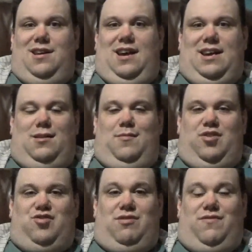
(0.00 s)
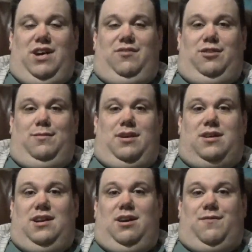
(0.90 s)
I can imagine Revival and
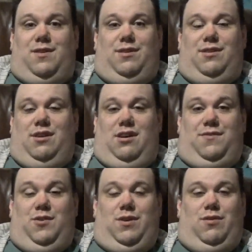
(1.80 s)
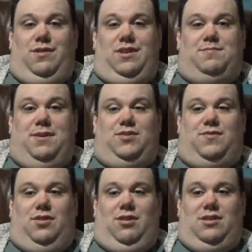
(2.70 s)
American Alpha feuding over these belts
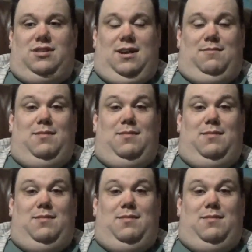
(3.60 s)
for a long time.